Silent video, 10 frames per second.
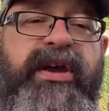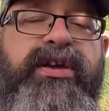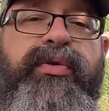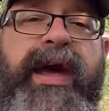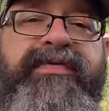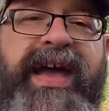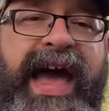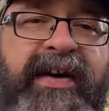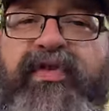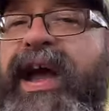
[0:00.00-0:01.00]
You don't have to
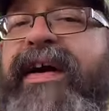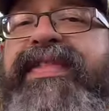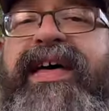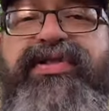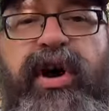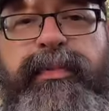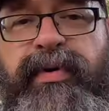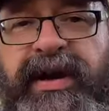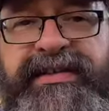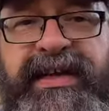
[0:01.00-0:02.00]
ever have that thought
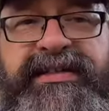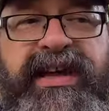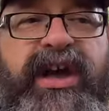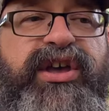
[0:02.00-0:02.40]
process.